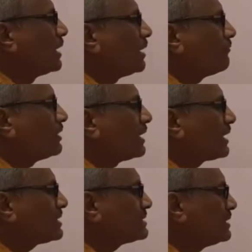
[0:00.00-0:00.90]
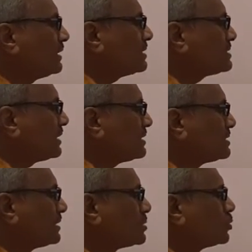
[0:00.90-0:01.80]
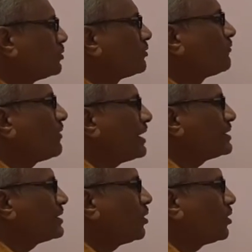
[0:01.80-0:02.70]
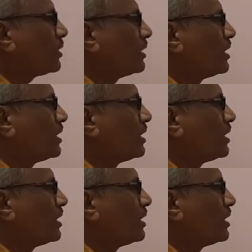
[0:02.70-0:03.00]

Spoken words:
we are writing this letter to our friend, or